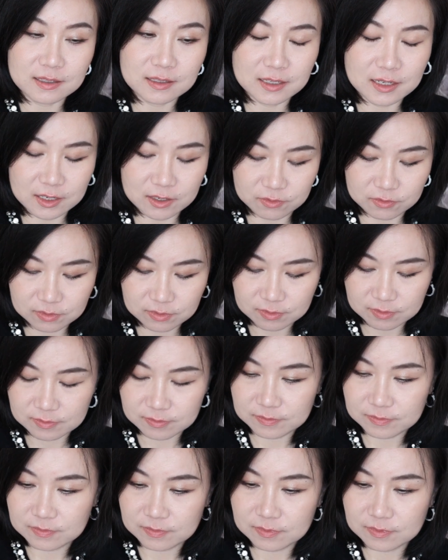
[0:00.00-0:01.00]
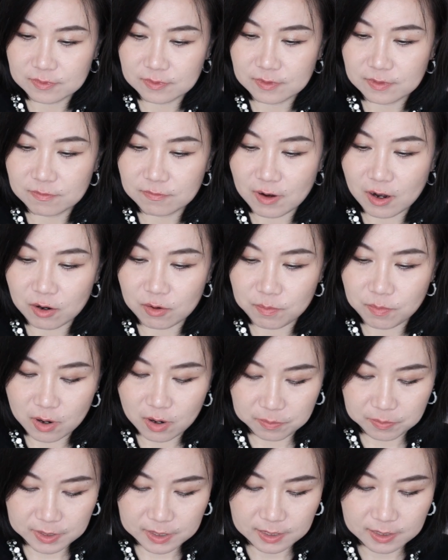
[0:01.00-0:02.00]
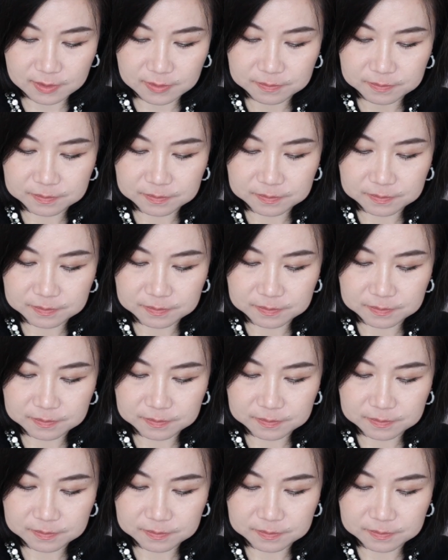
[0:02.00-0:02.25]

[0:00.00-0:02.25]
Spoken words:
still very popular.